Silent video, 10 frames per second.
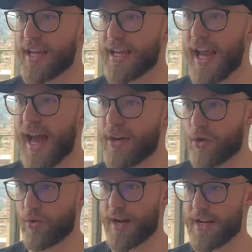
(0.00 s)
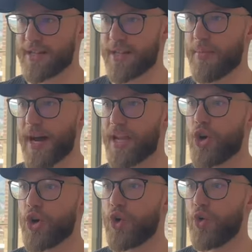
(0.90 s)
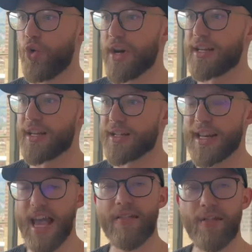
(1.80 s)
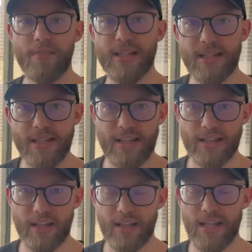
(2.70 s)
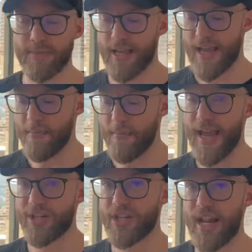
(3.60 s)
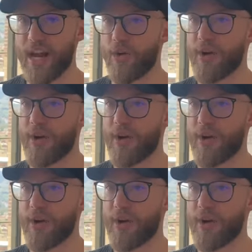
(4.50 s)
categorize it by who doesn't have a business that's claimed. Imagine now,